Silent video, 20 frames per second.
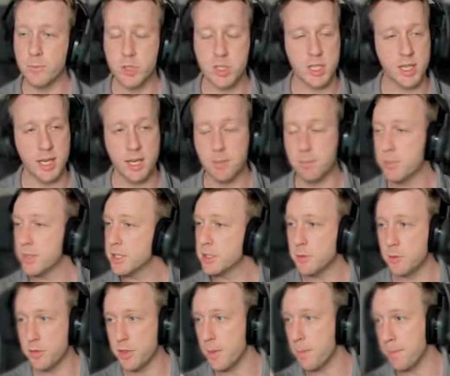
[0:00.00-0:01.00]
hit bits
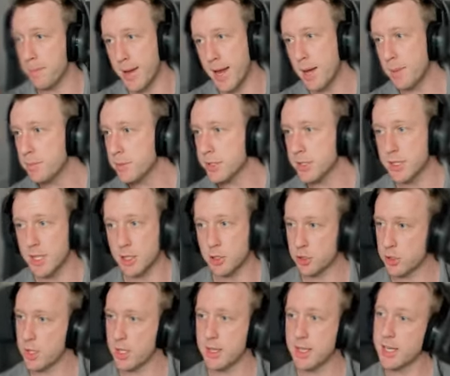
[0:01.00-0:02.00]
of the map
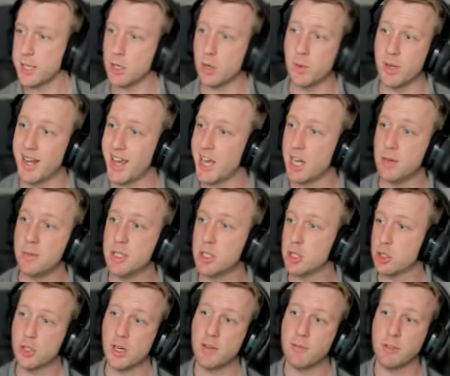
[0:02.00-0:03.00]
such that they know an enemy's
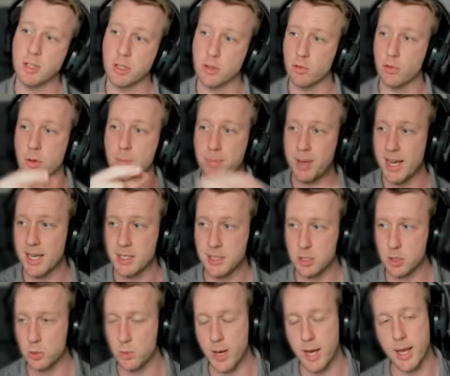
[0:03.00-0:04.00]
traveling through a
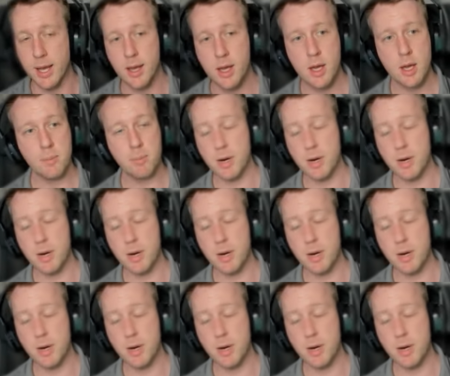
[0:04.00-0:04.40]
passageway.